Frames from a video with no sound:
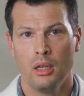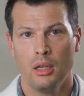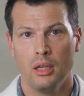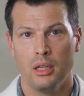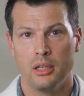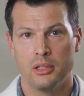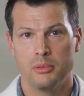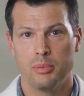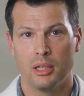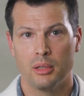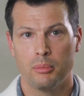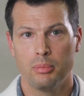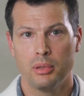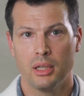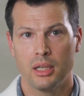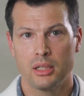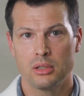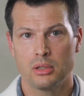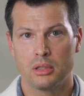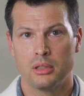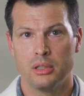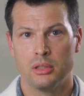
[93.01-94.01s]
It has been a
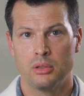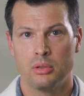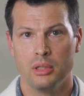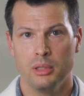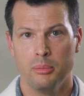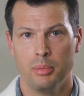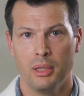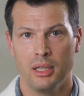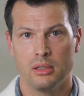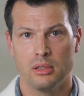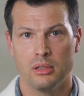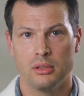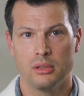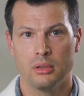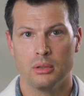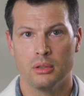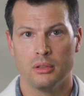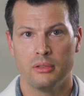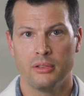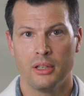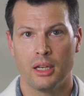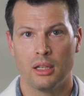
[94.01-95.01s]
pleasure to treat patients
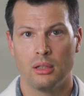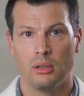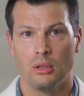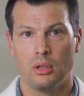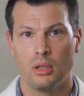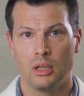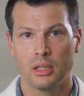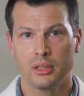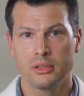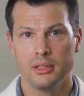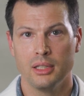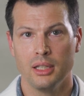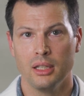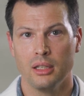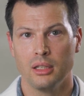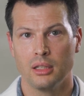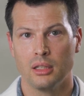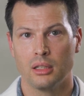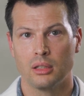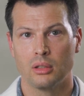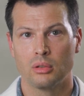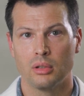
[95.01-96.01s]
who have had
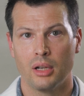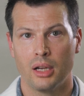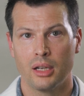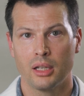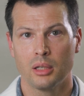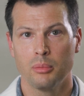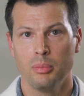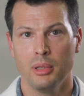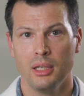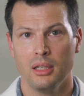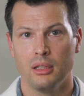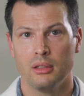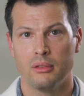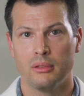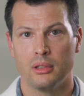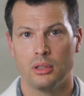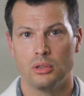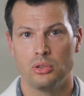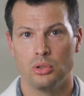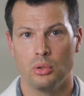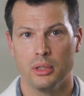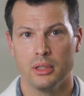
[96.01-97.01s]
long-standing and chronic pain of
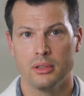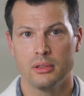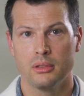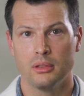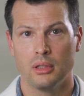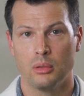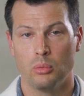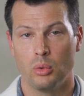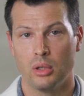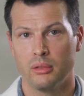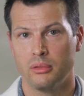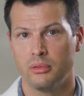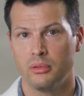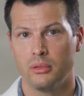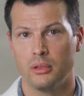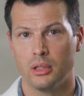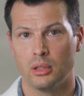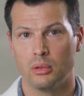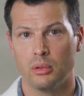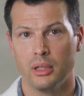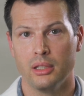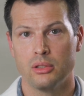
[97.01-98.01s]
their joints, and one of
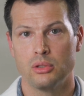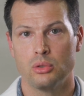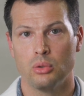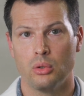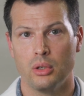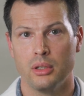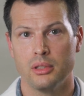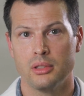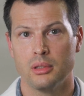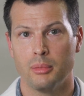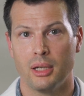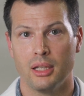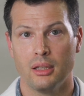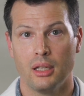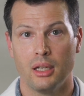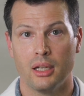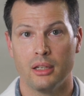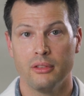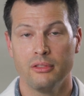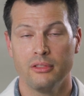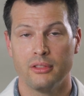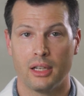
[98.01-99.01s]
the greatest joys in my
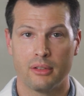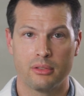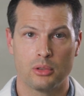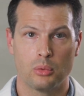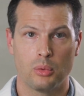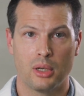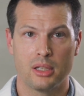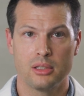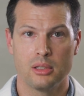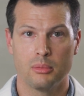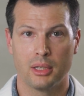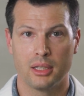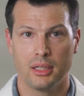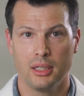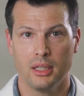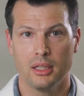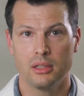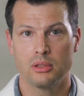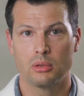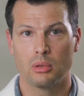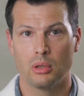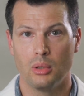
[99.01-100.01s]
life after watching my
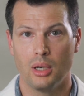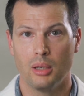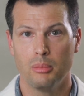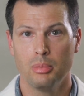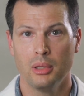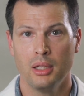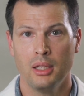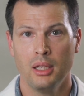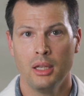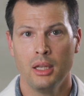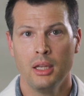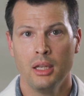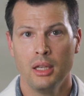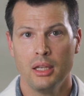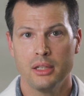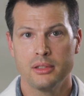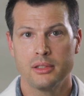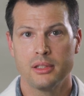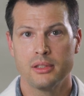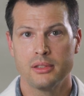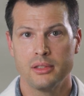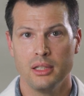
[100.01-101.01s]
kids grow up
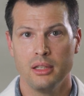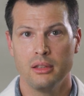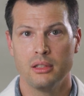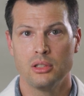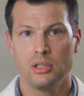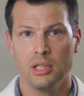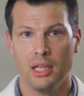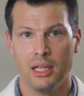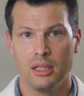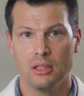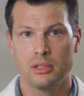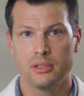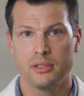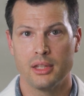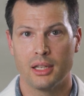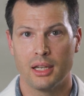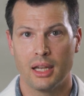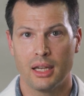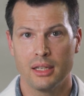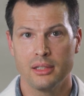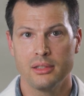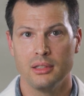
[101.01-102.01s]
is to see the changes
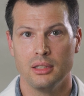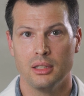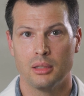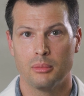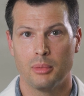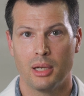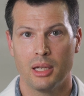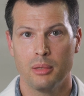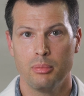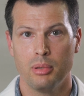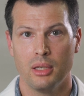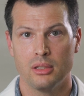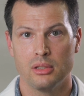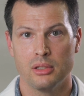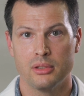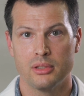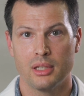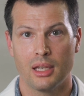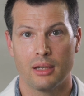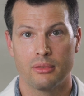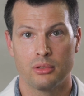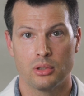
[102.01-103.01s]
that I see in my
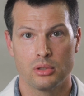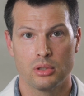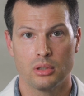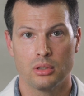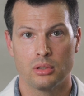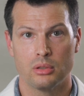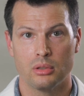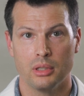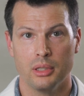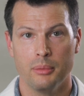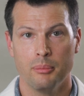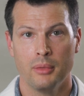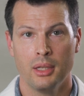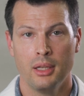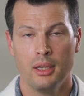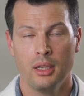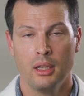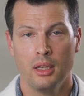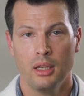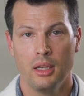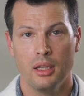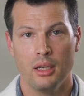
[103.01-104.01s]
patients after surgery,
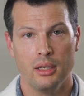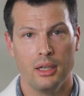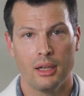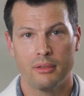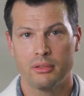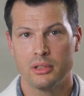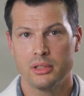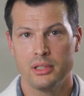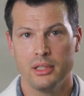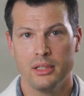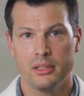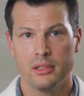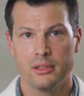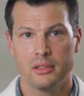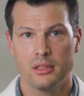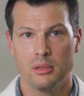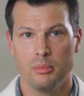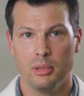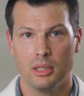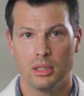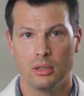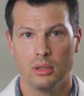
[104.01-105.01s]
and it never ceases
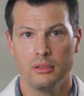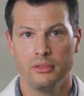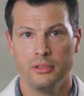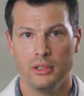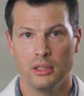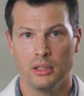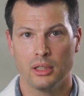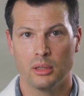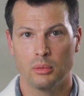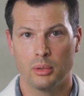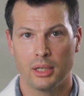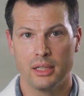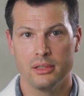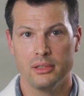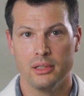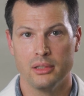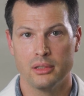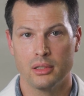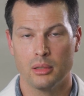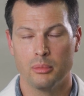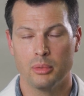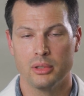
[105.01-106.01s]
to be a good feeling when I
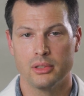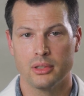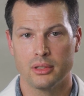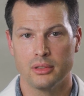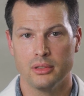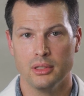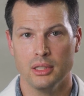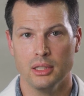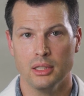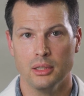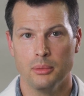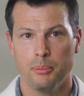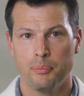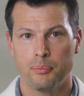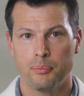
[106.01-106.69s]
see someone succeed.